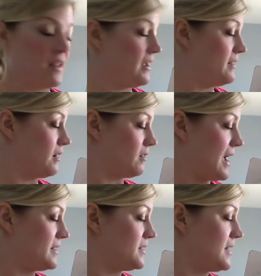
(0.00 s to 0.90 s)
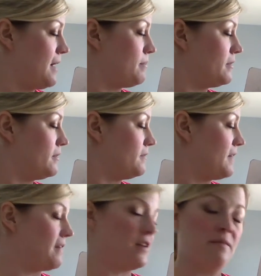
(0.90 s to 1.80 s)
And our last step,
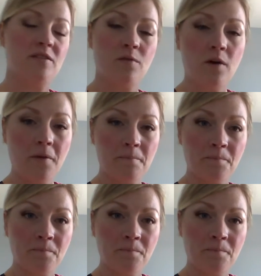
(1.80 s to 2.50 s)
5 times 4.